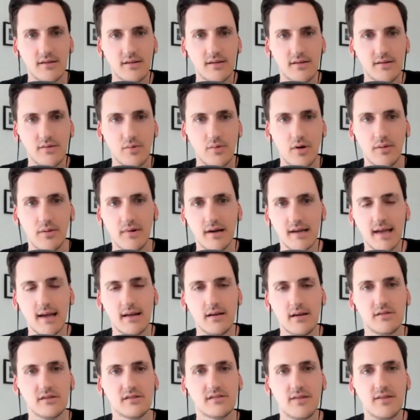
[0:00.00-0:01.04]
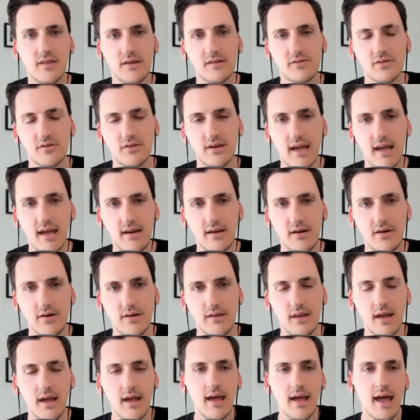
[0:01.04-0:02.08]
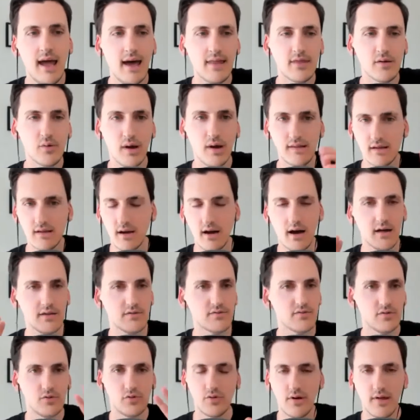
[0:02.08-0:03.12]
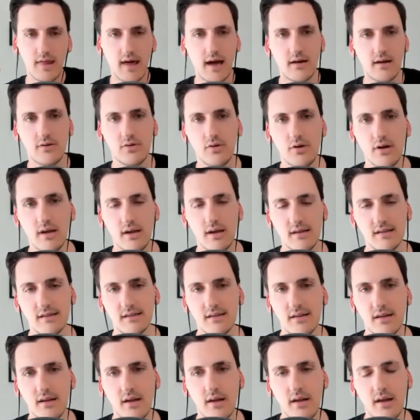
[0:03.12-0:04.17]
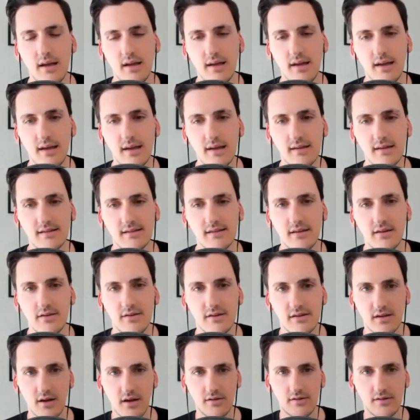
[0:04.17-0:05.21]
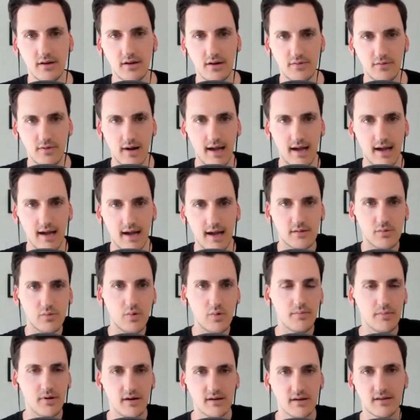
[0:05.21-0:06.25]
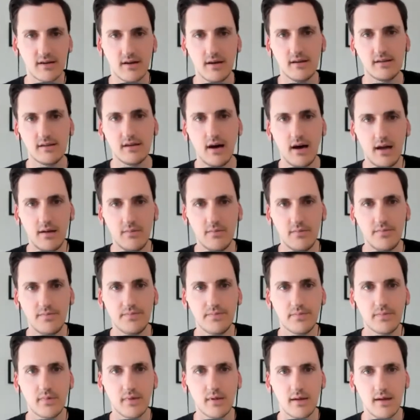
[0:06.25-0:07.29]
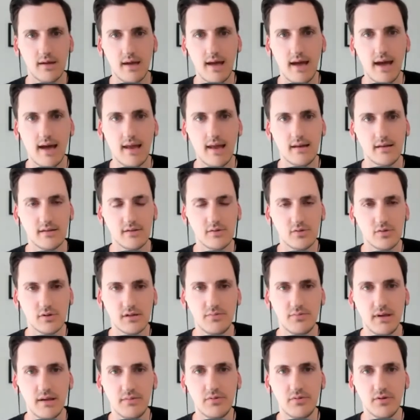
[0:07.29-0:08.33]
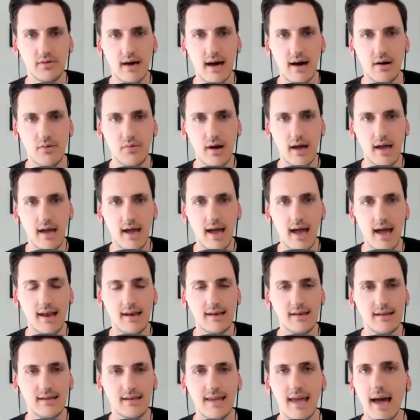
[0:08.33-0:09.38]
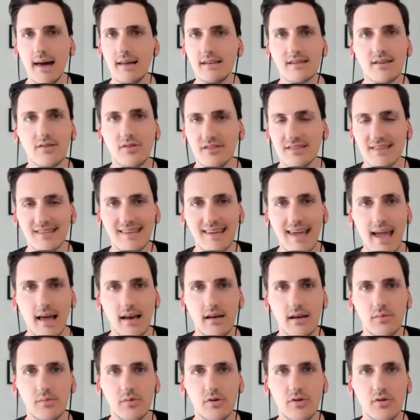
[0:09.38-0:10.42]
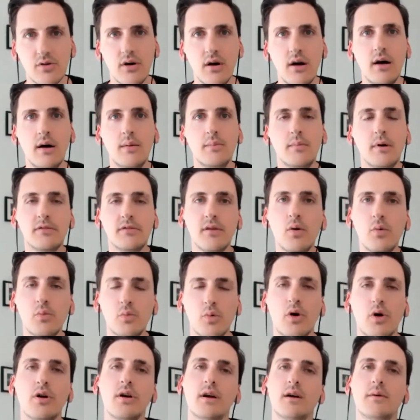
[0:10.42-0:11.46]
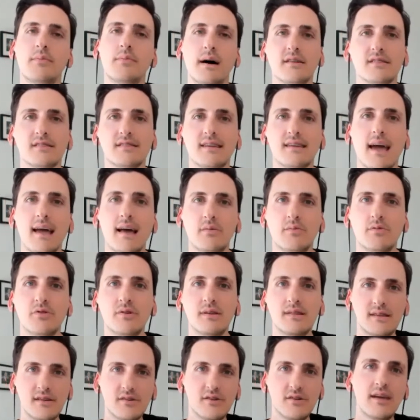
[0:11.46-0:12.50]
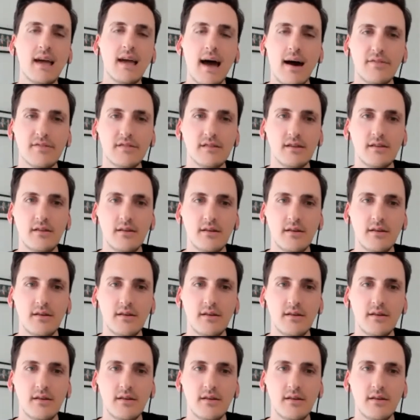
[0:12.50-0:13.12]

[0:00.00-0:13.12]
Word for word: Why am I getting lost in the tornado? And, and the way to cut through all of that noise is you just go direct one person at a time and talk to people that way. And yeah, it's not scalable, but don't worry about scalable until you have to.